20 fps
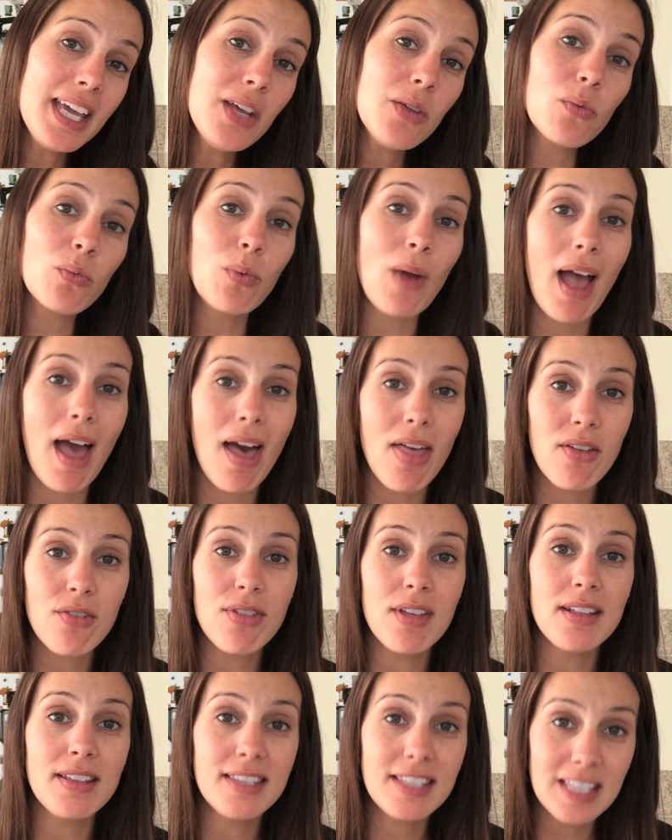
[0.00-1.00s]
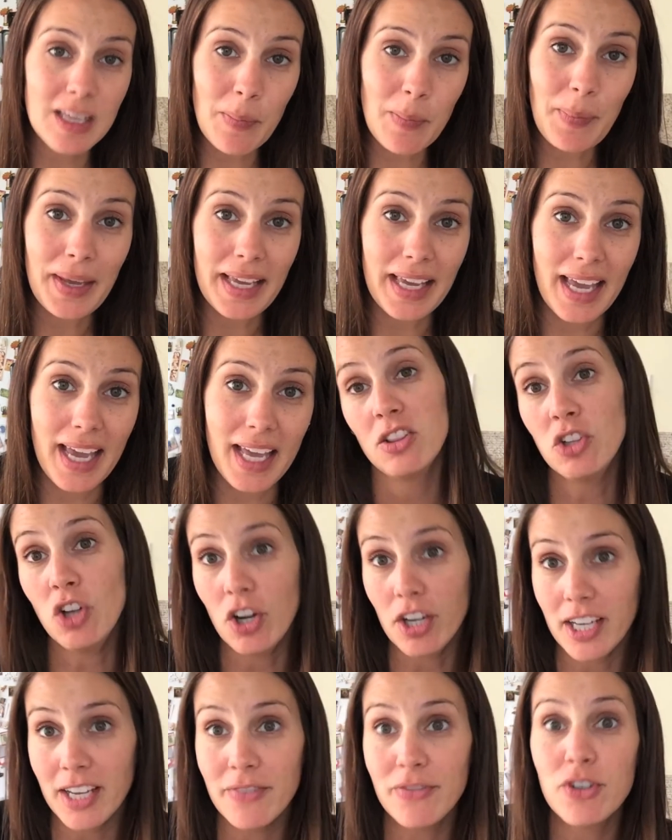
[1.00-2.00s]
it rather than sipping it.
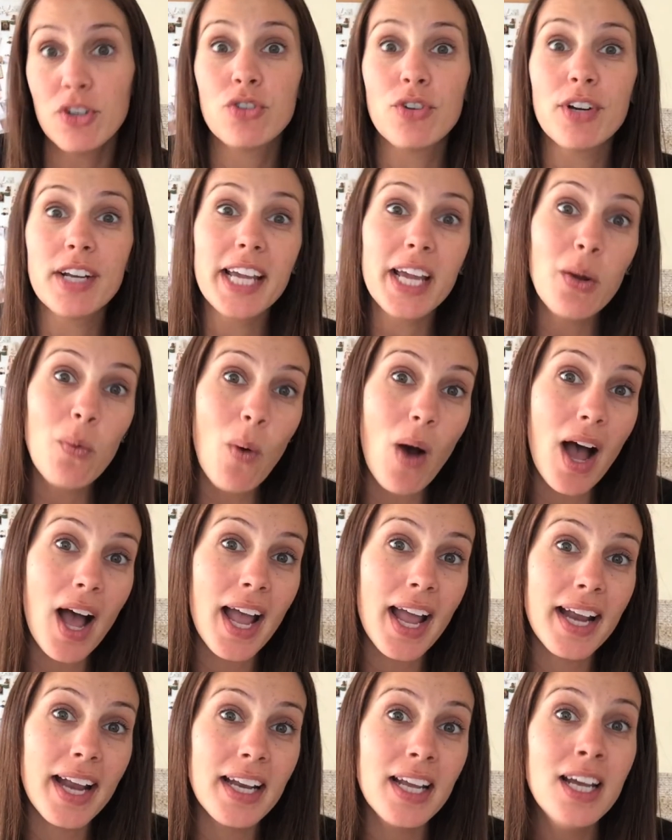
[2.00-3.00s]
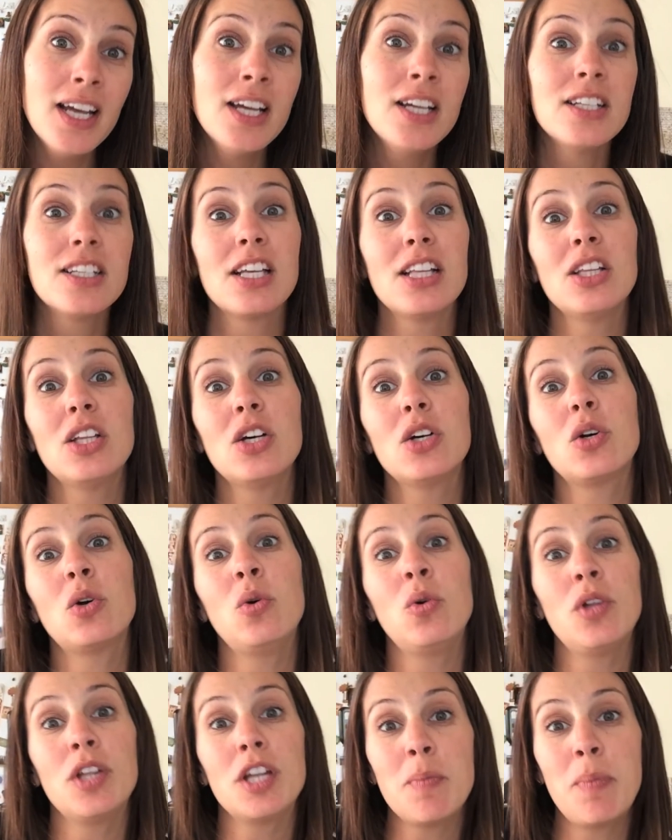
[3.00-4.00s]
Look, if you're drinking wine to look
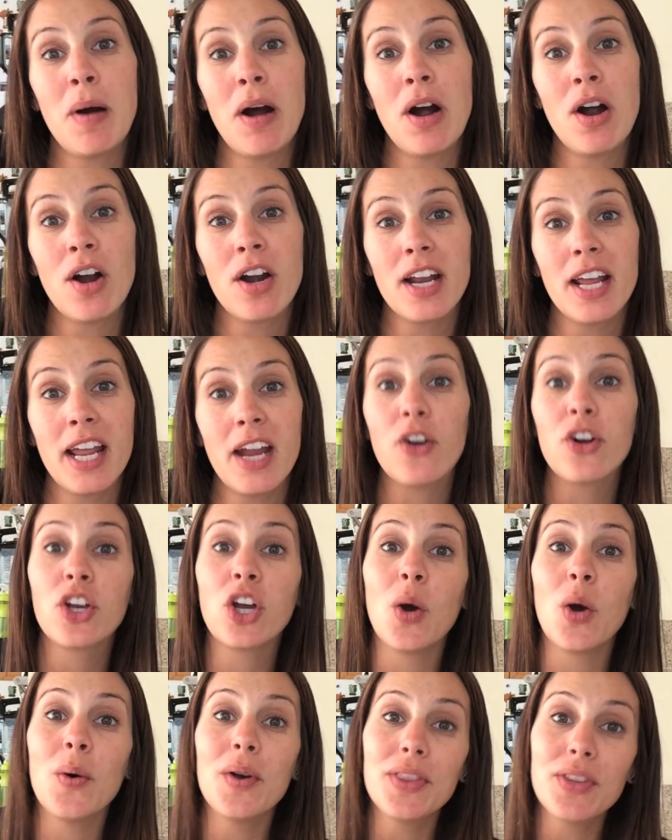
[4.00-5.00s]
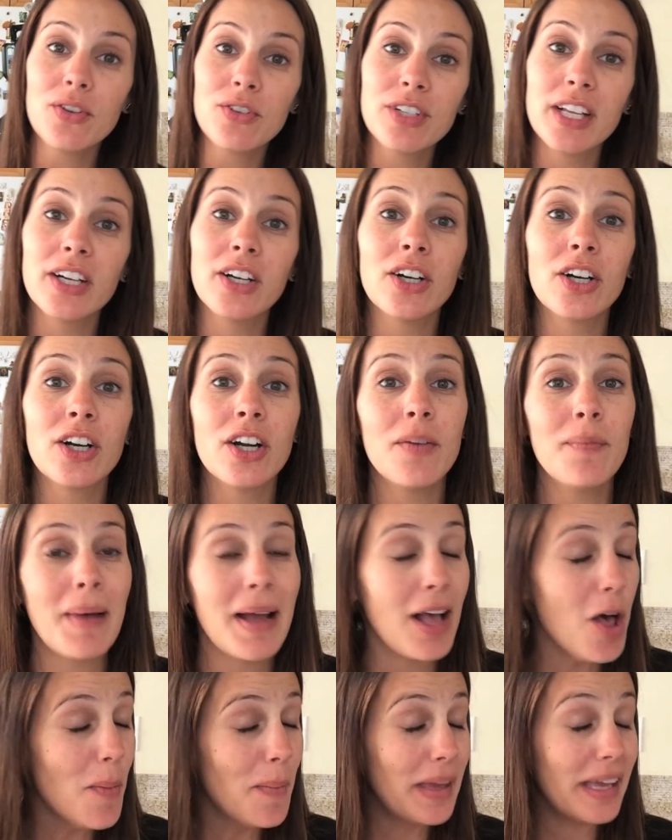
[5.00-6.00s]
cool at a party or to go with your dinner, by
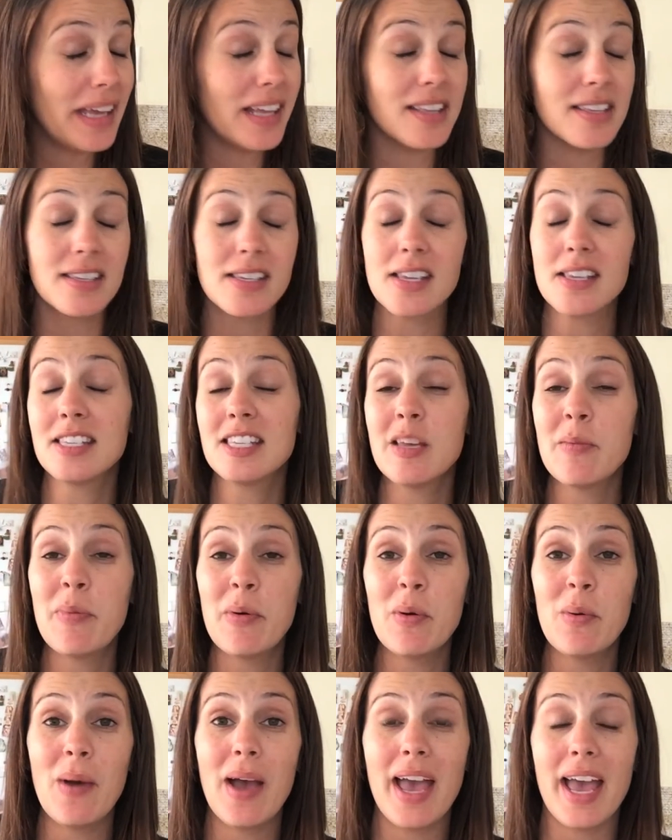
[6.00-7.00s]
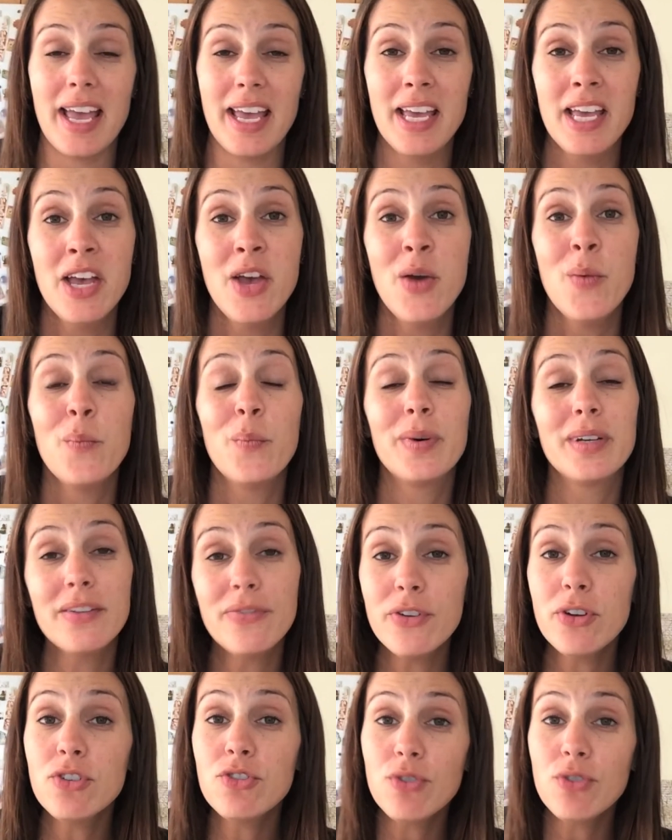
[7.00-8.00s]
all means, sip away. But
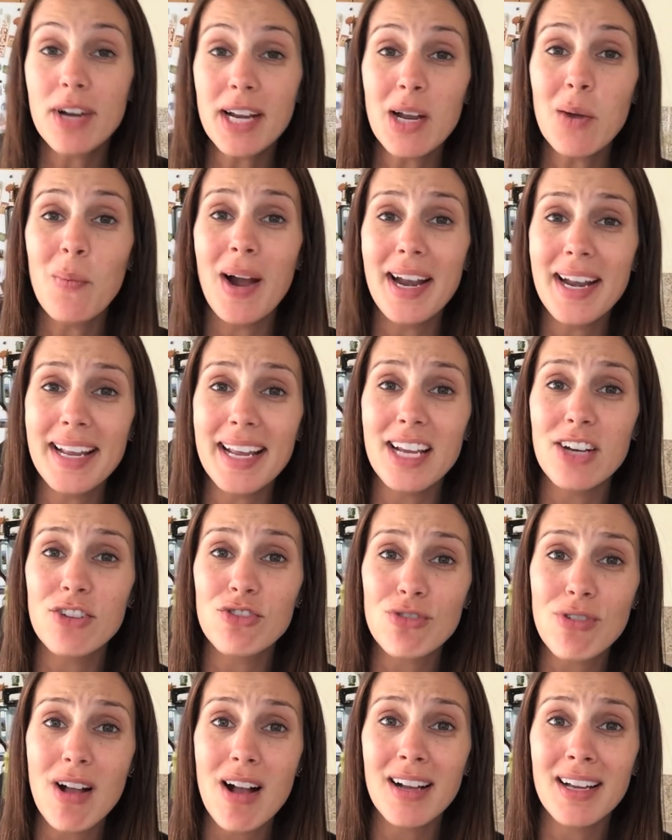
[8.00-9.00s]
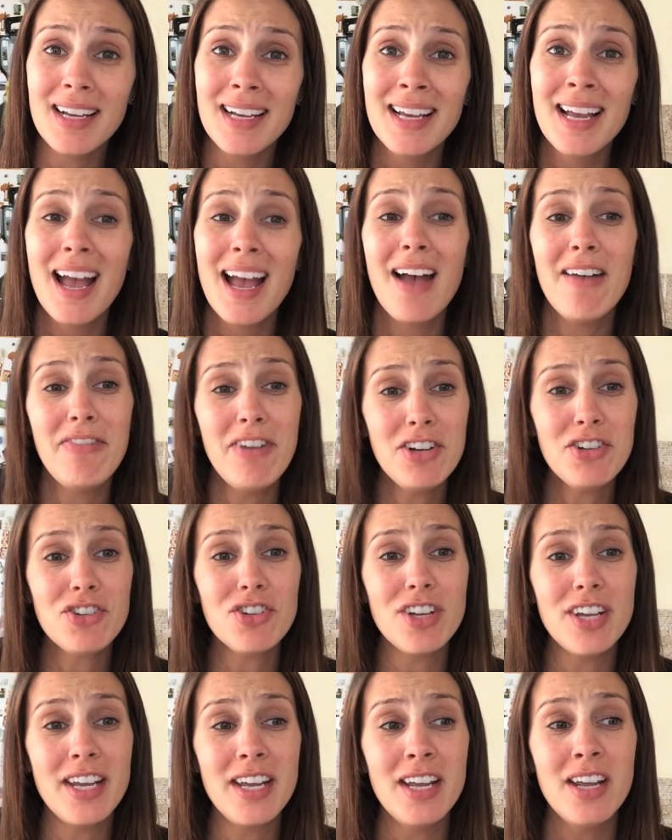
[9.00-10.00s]
if you're drinking wine to get drunk,
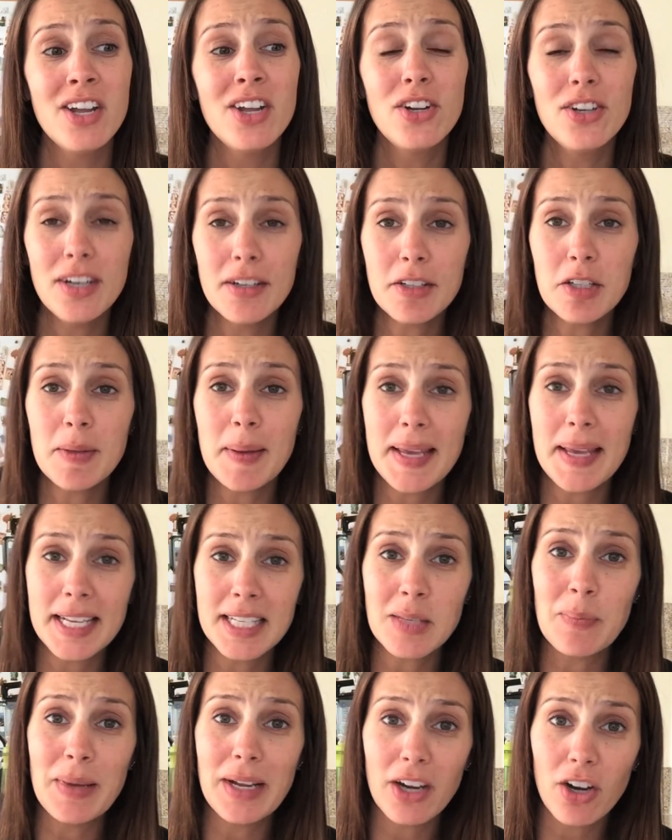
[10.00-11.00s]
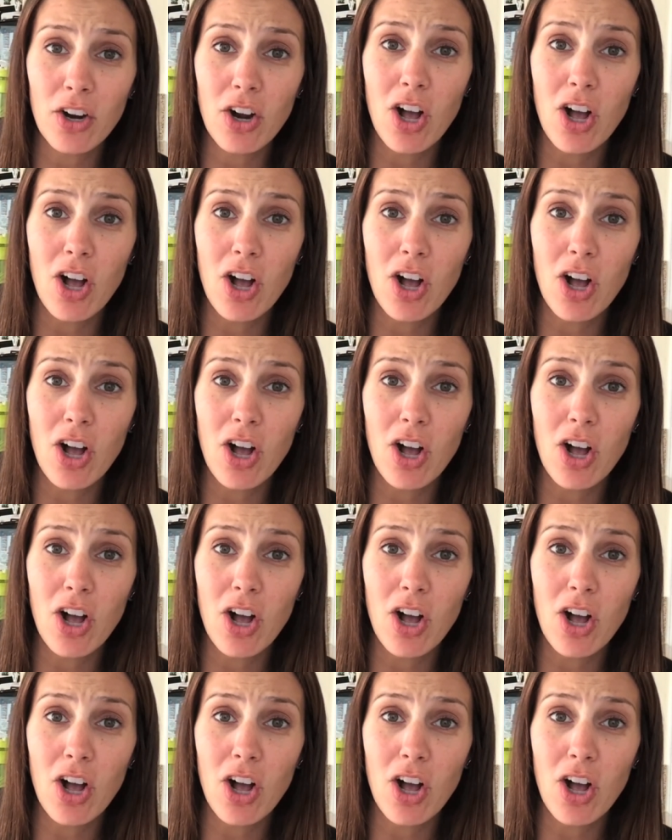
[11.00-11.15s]
eventually you're gonna take some bigger